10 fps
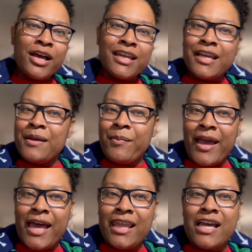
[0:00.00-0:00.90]
to eat
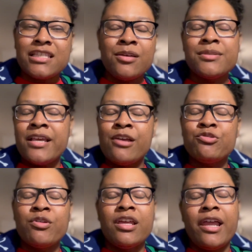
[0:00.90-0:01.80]
bad. Like, sometimes
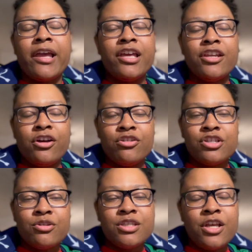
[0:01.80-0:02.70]
you can, like, indulge
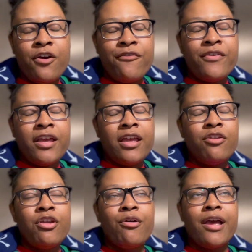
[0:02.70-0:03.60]
yourself and,
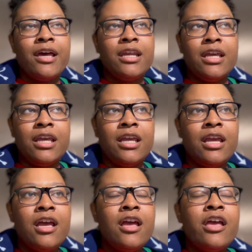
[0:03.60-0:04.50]
you know, kind of
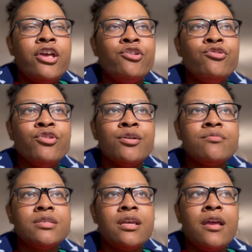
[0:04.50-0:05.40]
eat, you know what
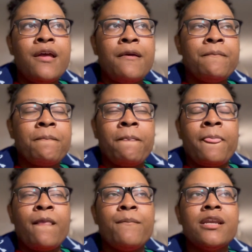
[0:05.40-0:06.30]
I'm saying?
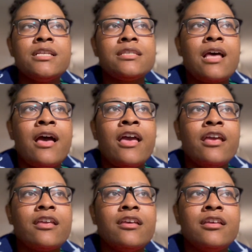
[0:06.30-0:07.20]
But it's
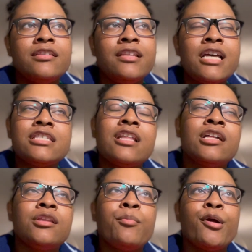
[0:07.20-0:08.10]
like, that's
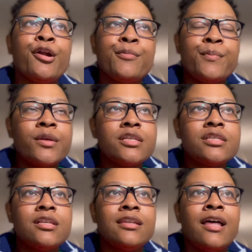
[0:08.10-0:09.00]
not the
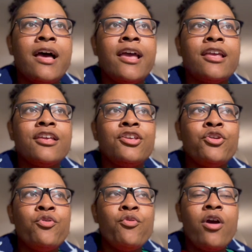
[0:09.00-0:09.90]
purpose. Like,
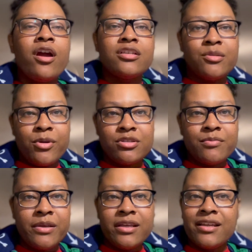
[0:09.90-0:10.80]
you are supposed to
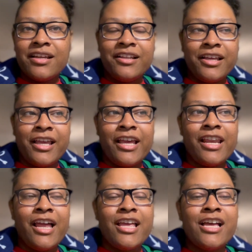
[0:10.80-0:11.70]
be eating
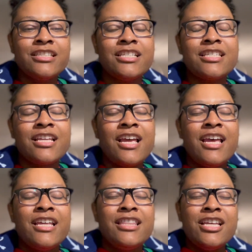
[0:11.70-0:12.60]
clean. And
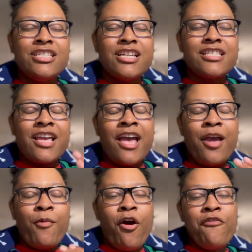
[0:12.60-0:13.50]
this just
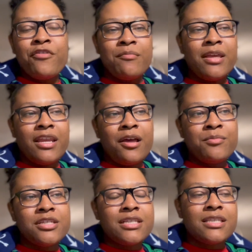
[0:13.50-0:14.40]
came over me. And
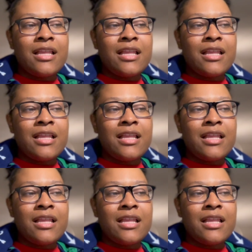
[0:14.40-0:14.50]
I'm just